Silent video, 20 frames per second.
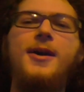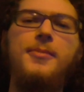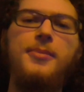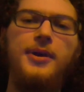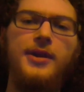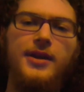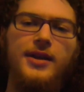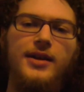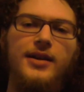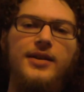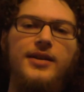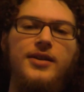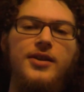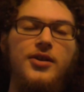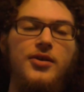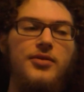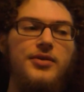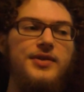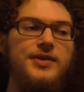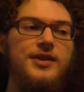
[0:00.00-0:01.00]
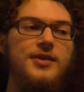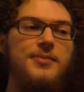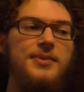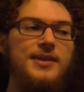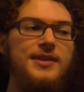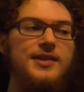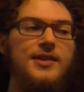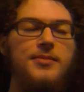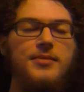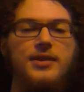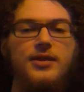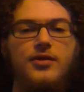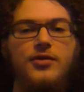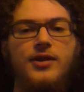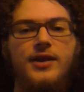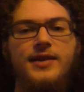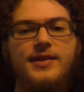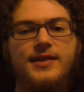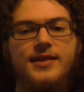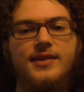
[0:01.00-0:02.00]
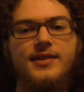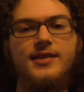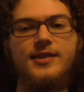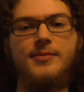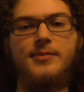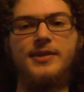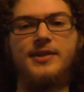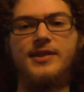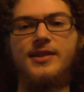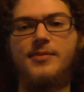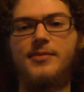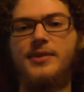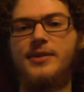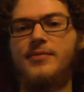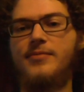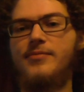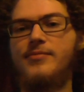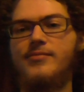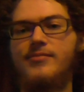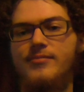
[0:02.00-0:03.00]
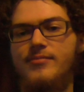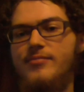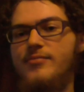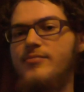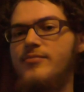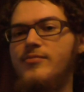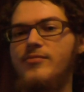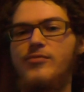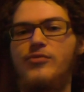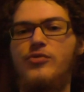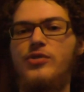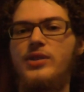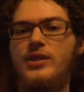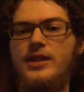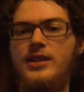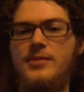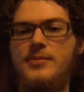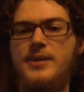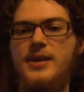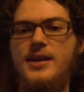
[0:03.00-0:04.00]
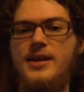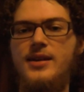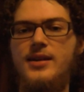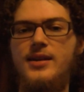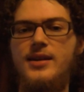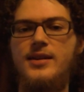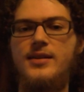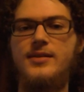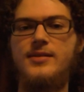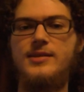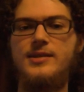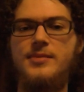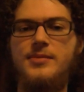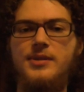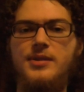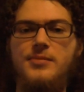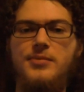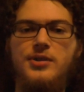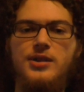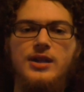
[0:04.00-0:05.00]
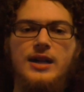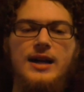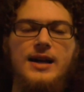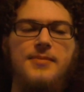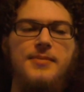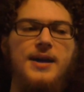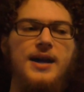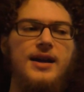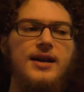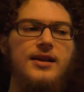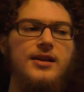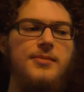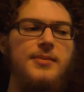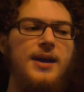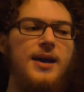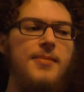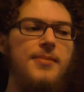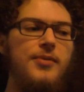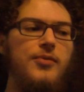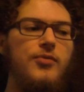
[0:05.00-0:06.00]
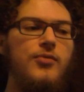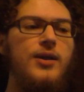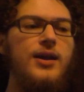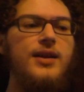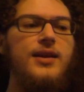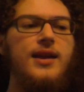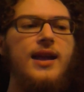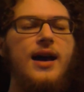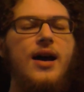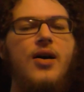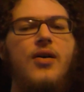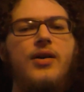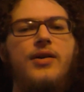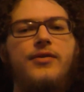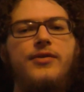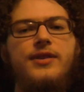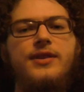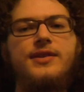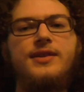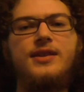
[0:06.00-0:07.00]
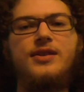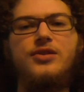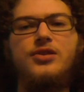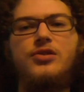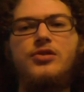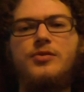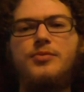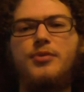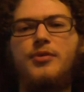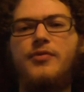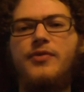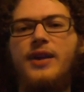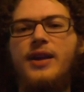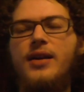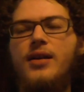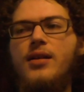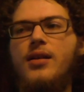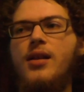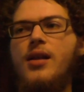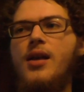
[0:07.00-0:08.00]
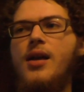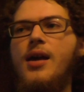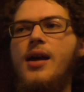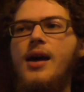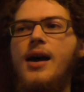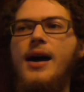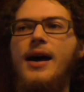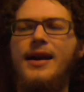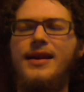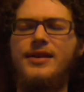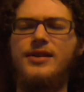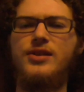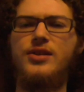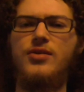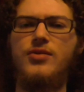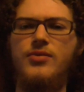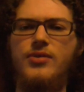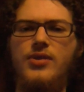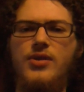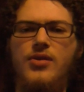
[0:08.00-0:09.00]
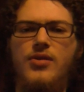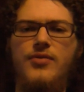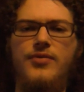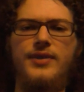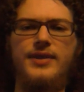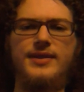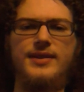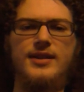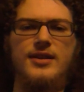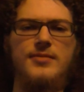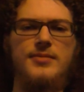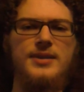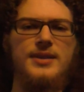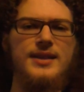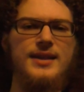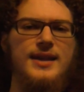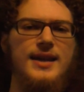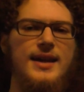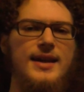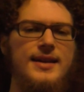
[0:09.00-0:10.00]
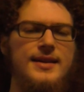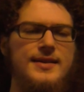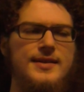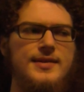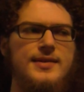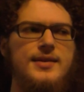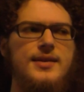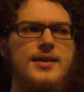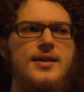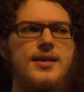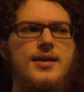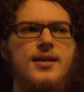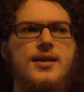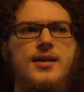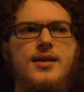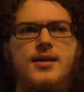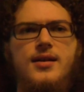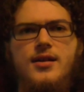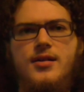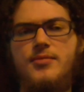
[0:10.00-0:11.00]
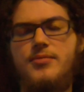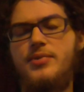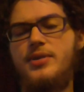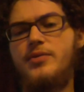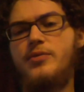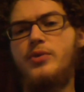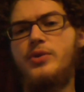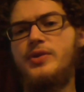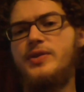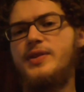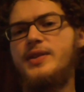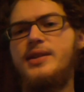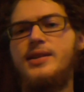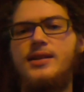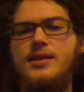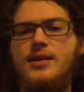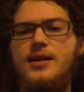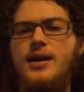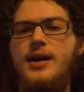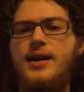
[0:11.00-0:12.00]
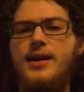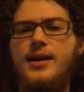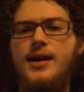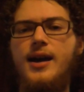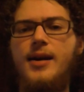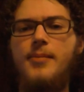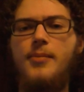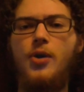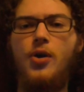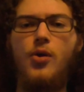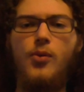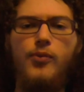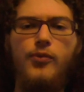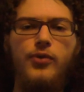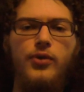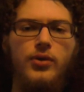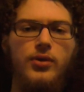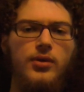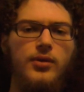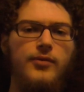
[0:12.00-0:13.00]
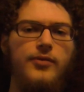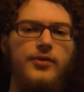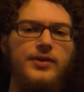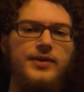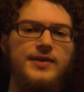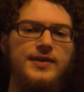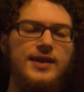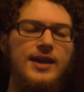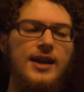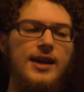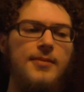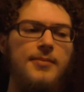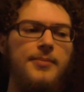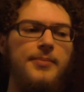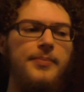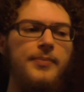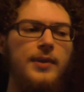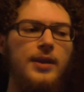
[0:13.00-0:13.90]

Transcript: But no, this could be something crazy. This could be something really big and something to put COD back on the map. But right now, if these issues prevail, I don't know if that's going to be the case. But we'll see. I'm hopeful for this game.